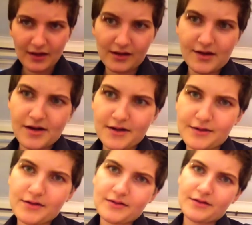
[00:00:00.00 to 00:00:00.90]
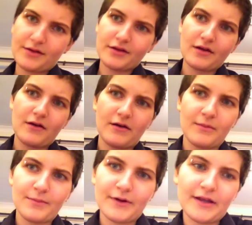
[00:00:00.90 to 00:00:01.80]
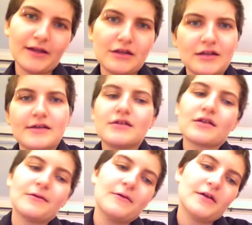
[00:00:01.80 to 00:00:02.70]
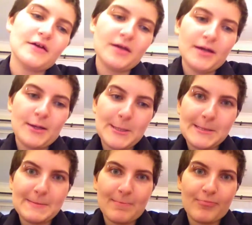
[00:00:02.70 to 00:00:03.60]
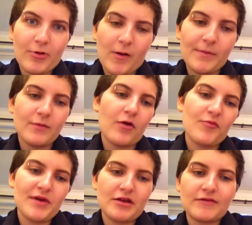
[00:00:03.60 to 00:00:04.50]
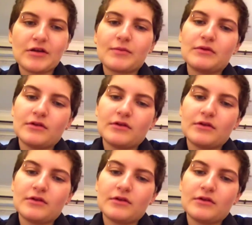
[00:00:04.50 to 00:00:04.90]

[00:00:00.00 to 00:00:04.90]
I scar pretty easily, so probably won't be as visible